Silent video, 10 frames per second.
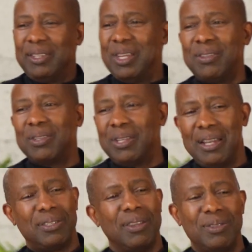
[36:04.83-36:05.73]
Jesus
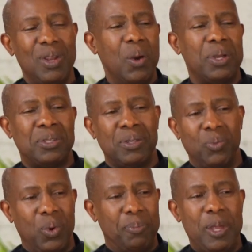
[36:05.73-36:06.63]
lets us know. He
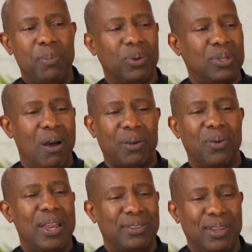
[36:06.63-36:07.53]
says, when people
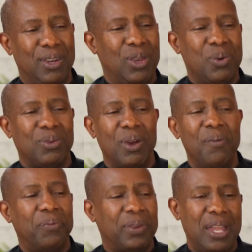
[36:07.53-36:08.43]
talk crazy to you,
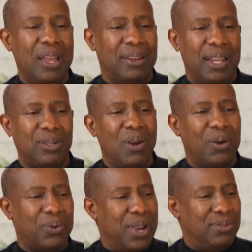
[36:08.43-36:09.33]
don't forget they
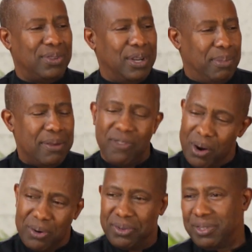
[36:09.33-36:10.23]
talk crazy to me
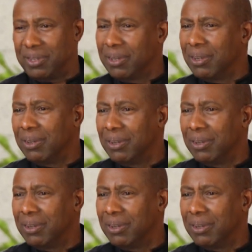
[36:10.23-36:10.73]
first.